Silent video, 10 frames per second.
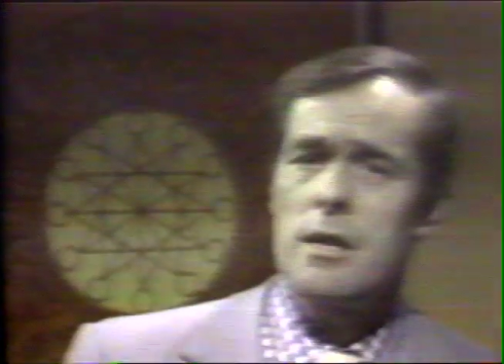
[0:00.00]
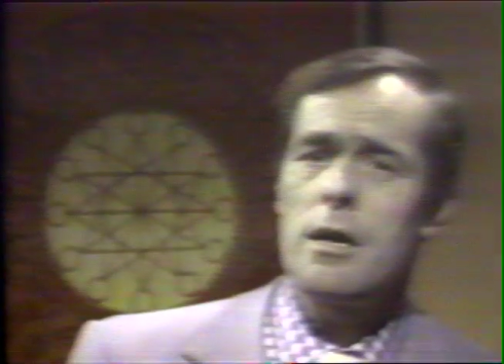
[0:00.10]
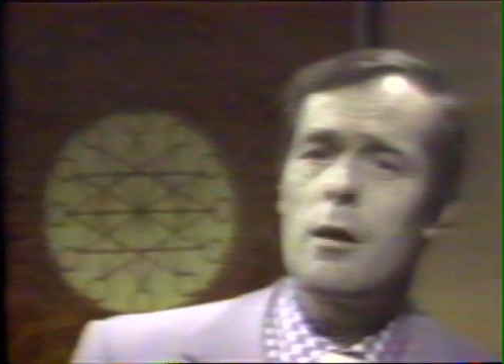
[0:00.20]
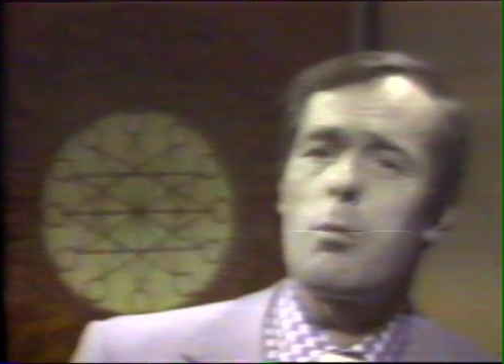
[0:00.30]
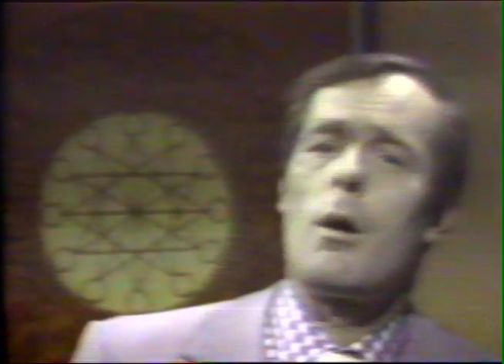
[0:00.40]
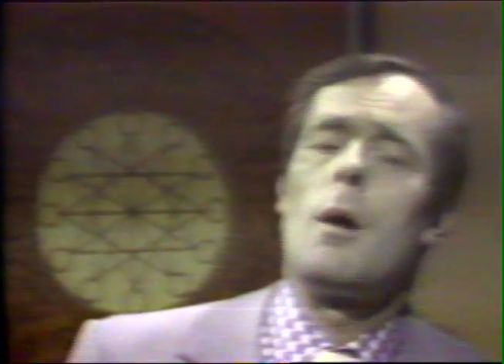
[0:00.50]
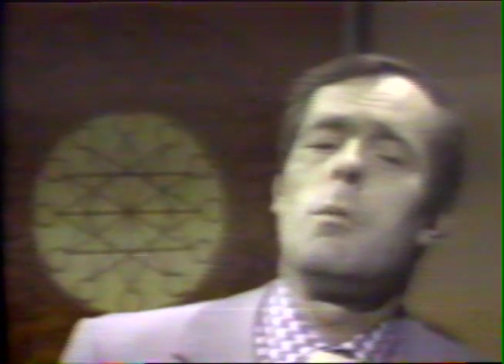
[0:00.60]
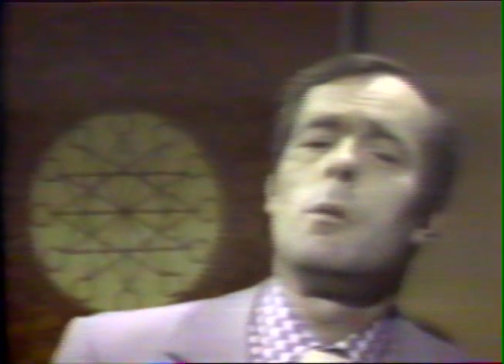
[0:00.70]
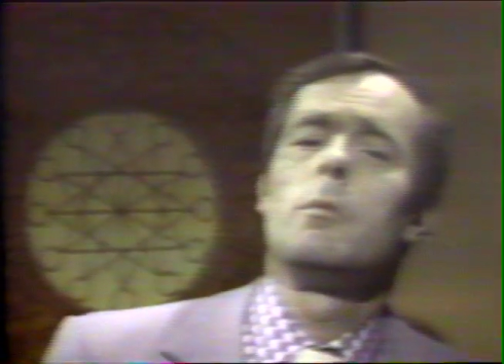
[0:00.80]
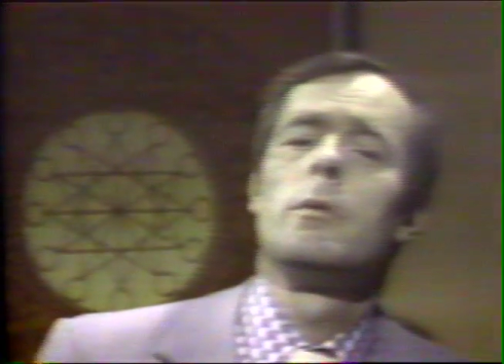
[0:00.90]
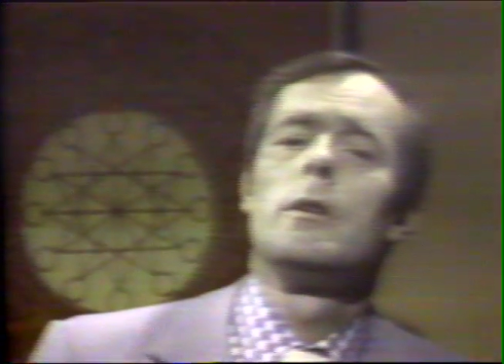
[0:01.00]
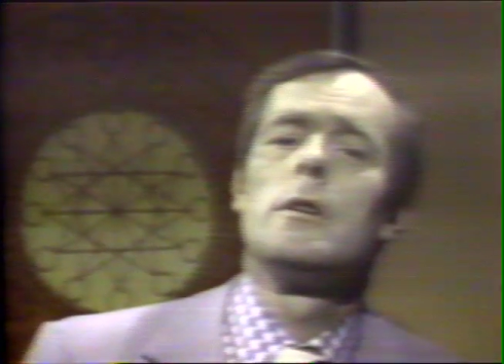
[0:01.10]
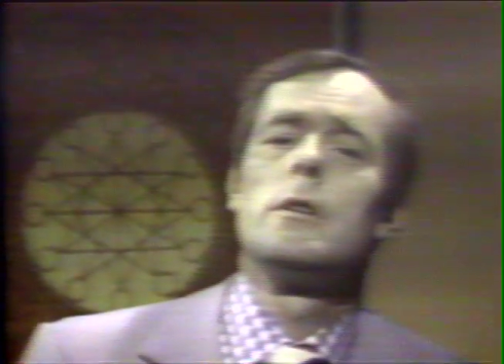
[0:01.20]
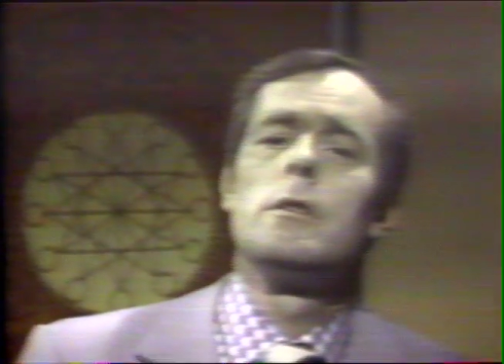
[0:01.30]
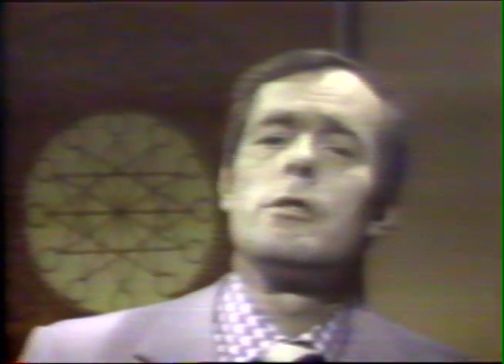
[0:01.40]
another problem.
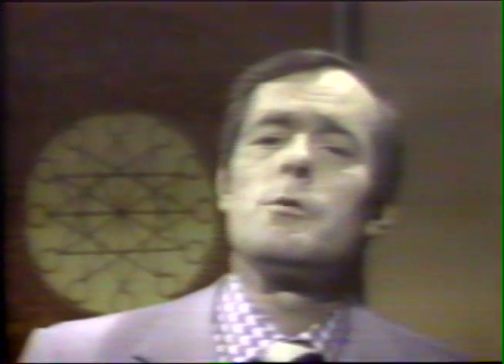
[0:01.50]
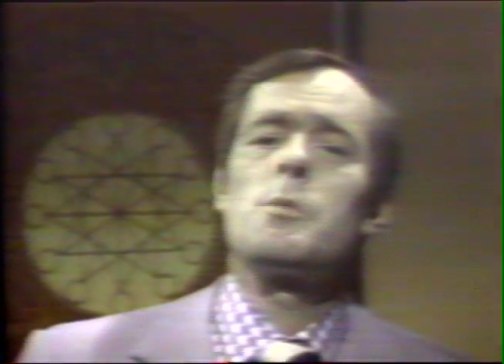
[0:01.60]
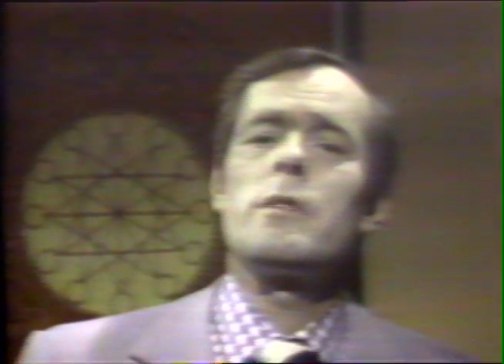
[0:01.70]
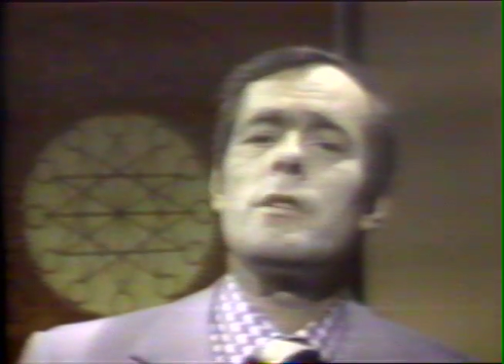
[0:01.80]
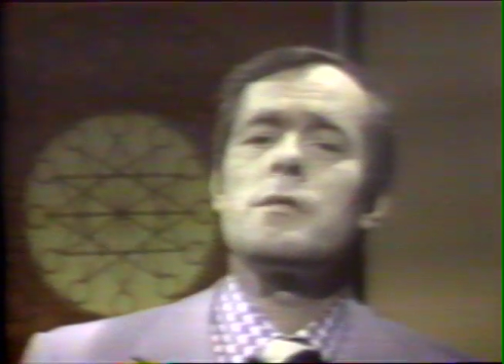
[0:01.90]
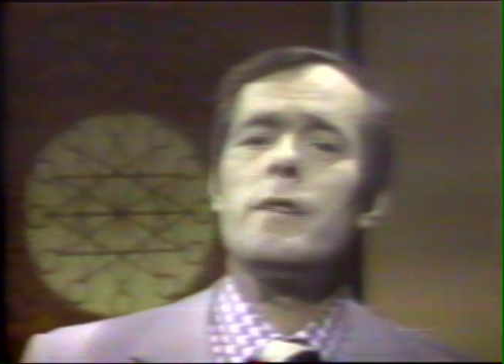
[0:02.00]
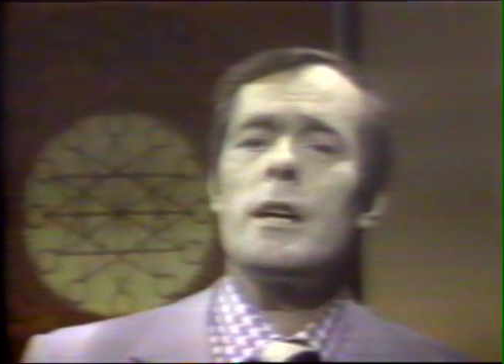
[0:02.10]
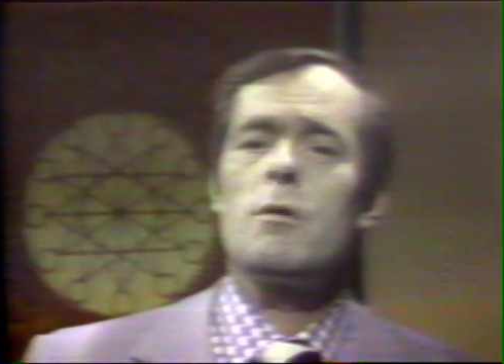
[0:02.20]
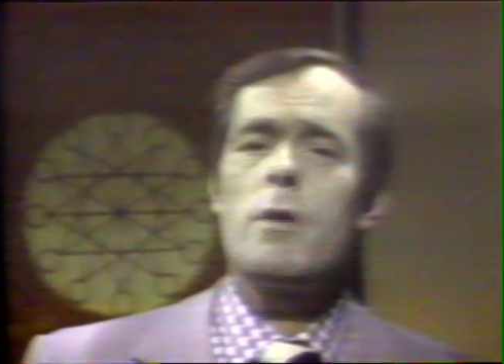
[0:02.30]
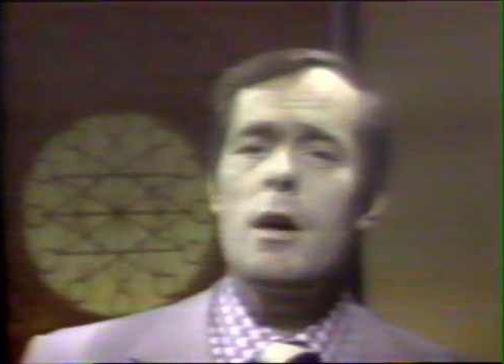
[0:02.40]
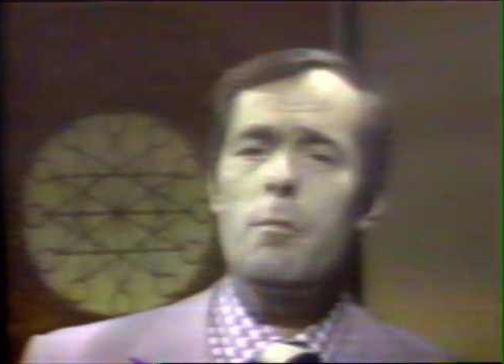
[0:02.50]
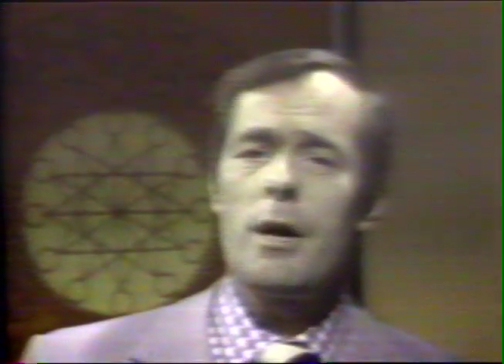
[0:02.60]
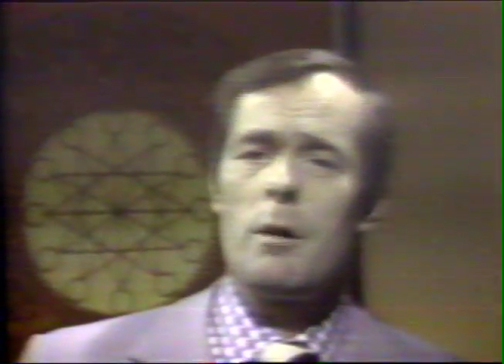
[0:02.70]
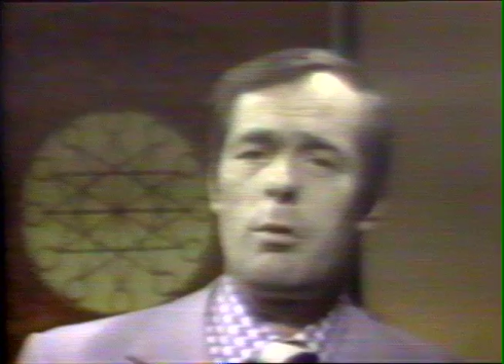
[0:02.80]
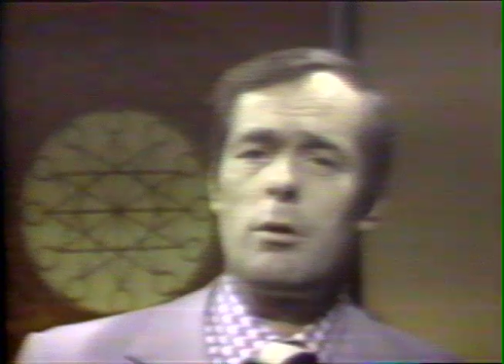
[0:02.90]
She was one of those fairly rare
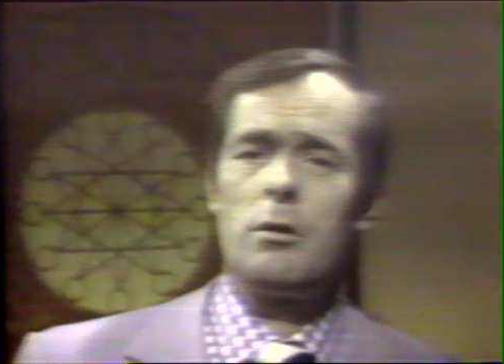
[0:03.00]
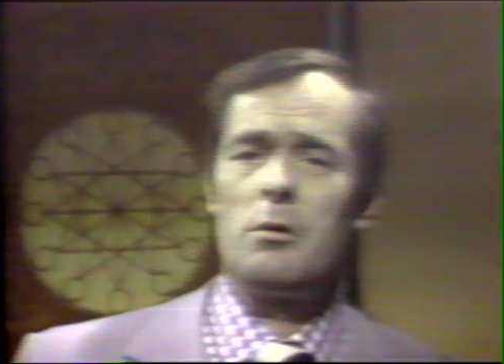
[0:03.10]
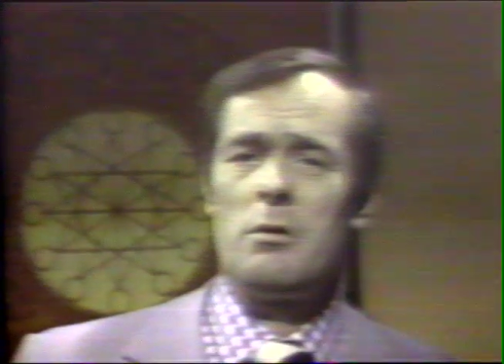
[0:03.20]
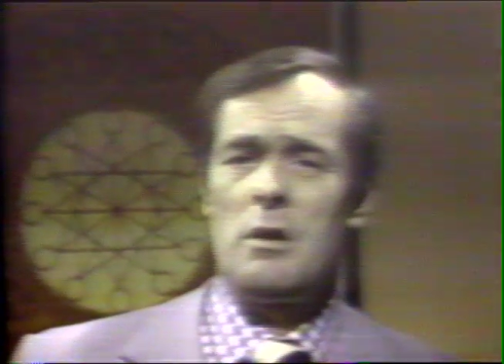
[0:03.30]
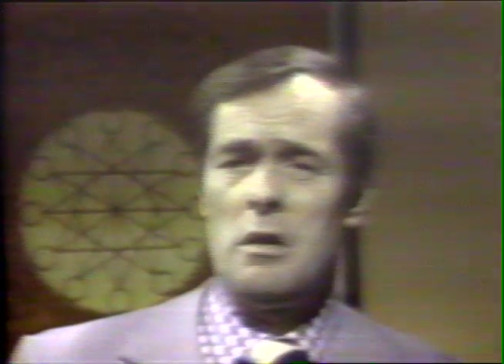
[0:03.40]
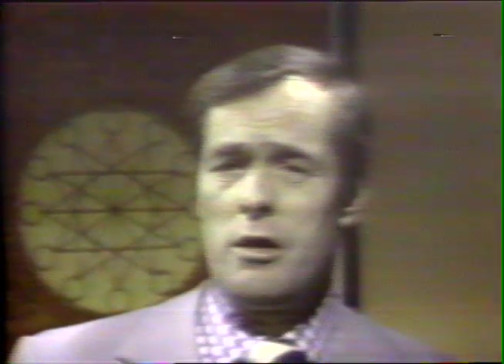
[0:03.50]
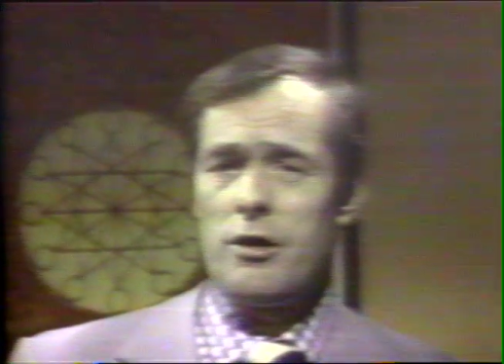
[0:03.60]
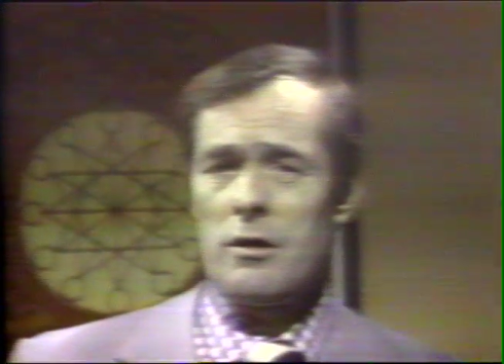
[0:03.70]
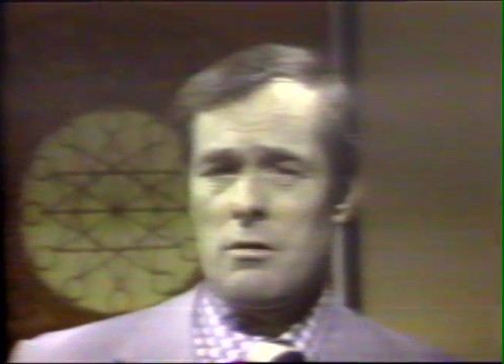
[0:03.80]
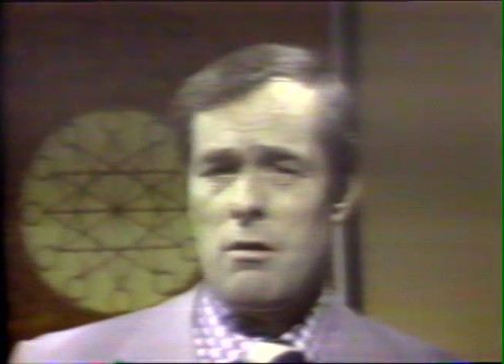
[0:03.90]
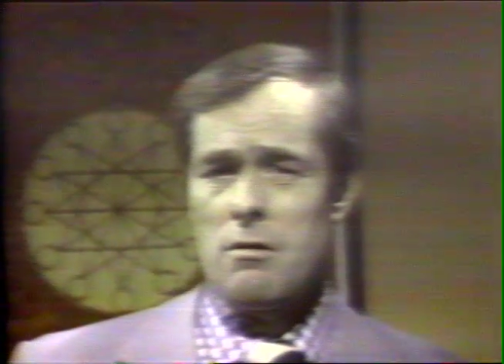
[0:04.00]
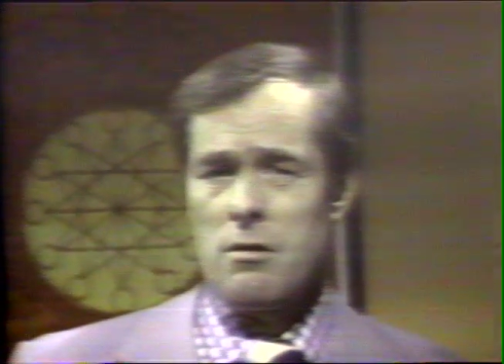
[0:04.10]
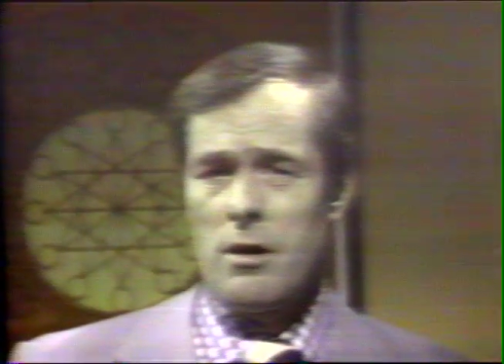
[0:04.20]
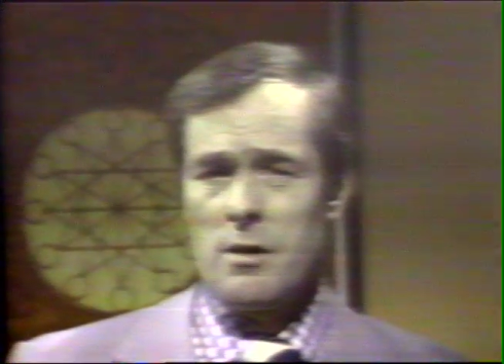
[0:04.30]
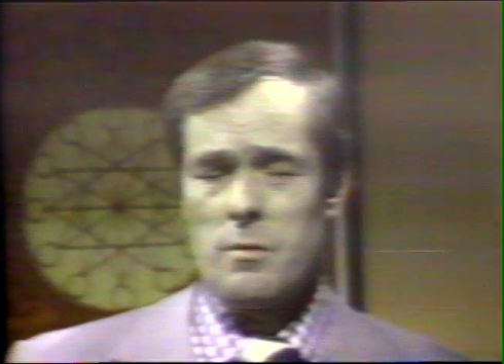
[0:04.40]
people who are allergic to
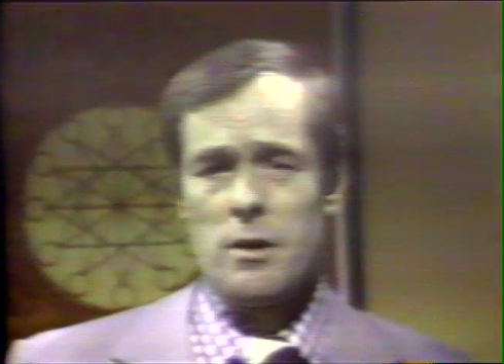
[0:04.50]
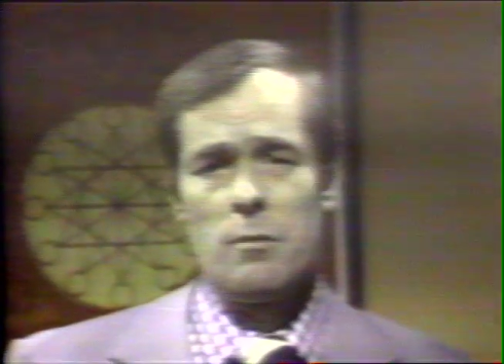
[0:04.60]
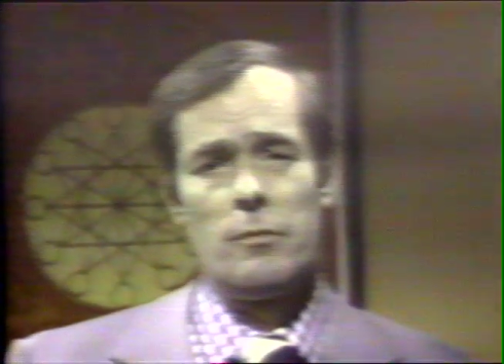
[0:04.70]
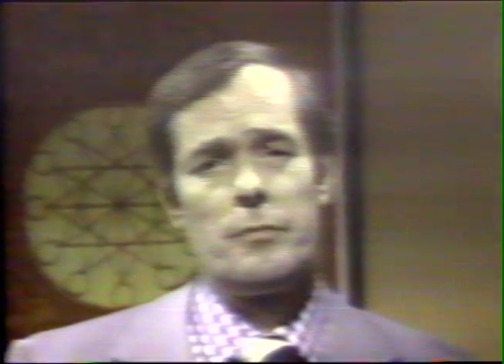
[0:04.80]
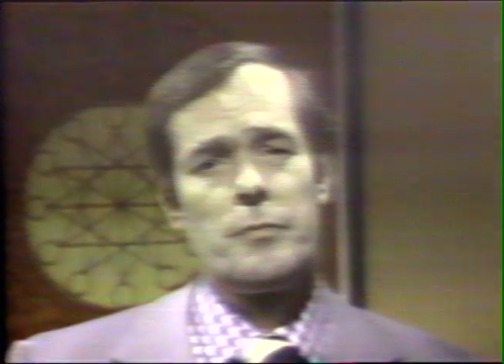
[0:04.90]
contrast medium.